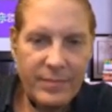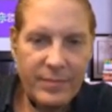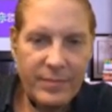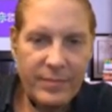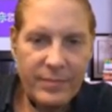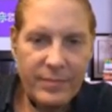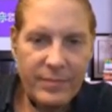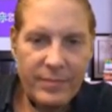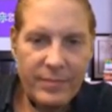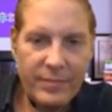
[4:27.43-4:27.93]

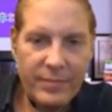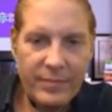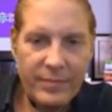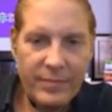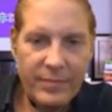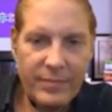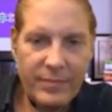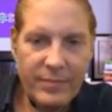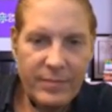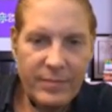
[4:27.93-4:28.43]

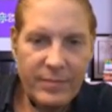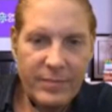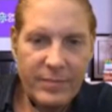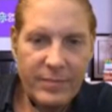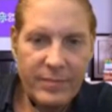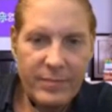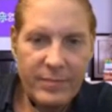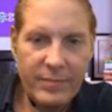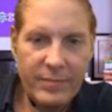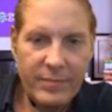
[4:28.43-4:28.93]

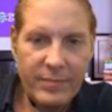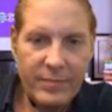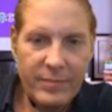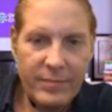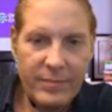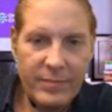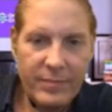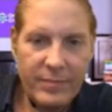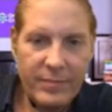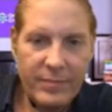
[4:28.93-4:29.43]

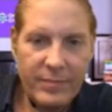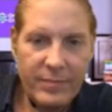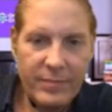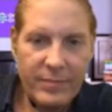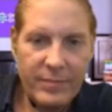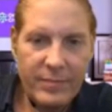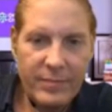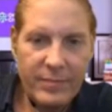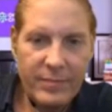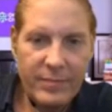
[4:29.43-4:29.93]

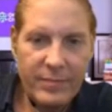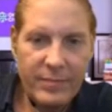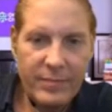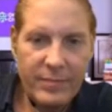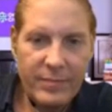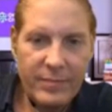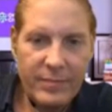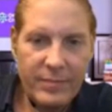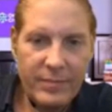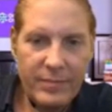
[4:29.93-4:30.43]

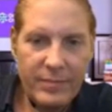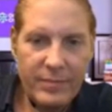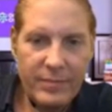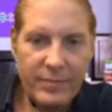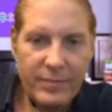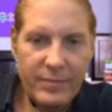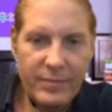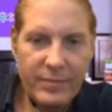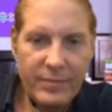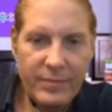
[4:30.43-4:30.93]

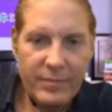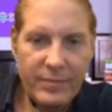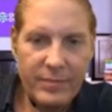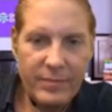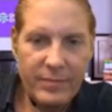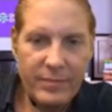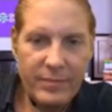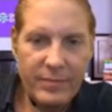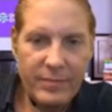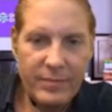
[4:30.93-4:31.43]

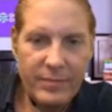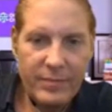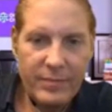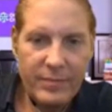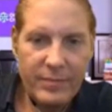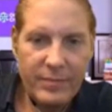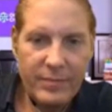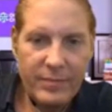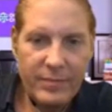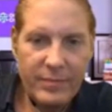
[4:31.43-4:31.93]

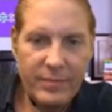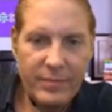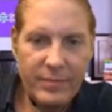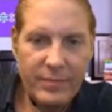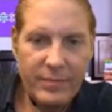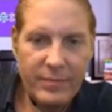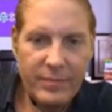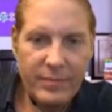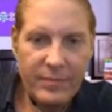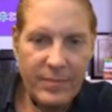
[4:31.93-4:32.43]

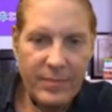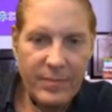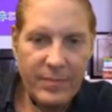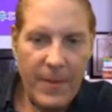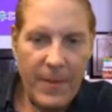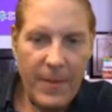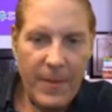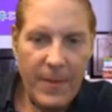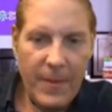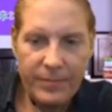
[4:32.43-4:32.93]

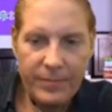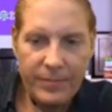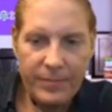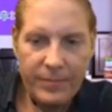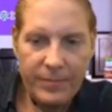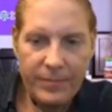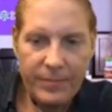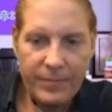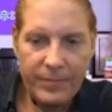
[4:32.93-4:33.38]
This person isn't speaking.